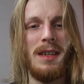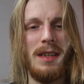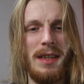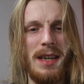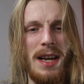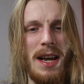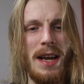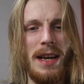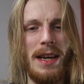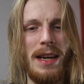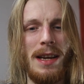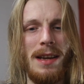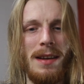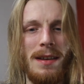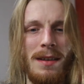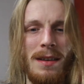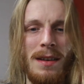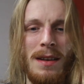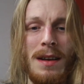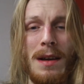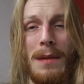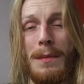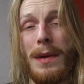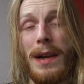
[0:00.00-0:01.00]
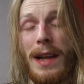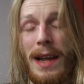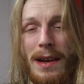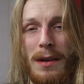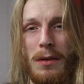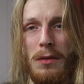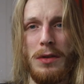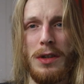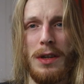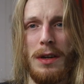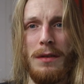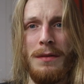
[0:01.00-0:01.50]
Yay. But then
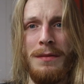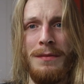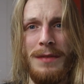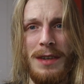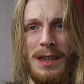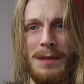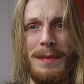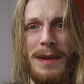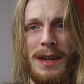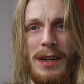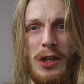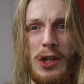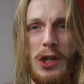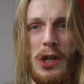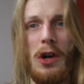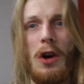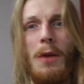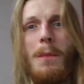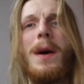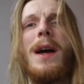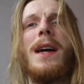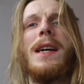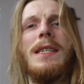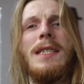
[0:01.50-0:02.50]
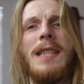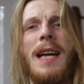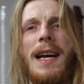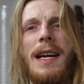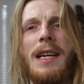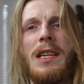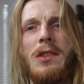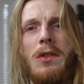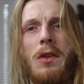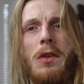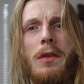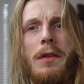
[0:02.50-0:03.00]
also, this means you've got to pay
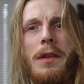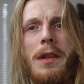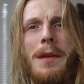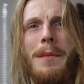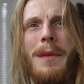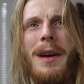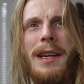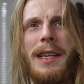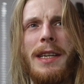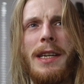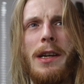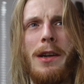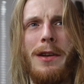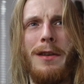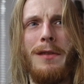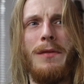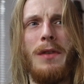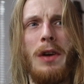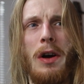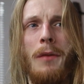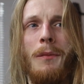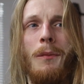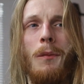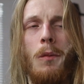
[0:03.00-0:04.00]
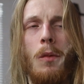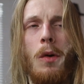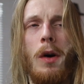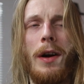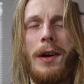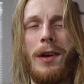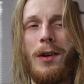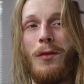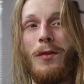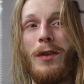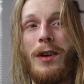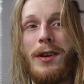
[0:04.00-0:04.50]
tax on the money you've earned
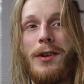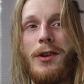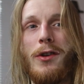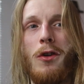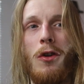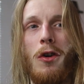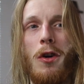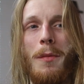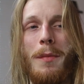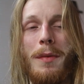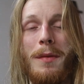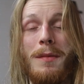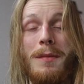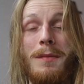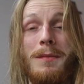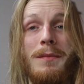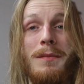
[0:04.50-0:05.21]
while you're in Europe.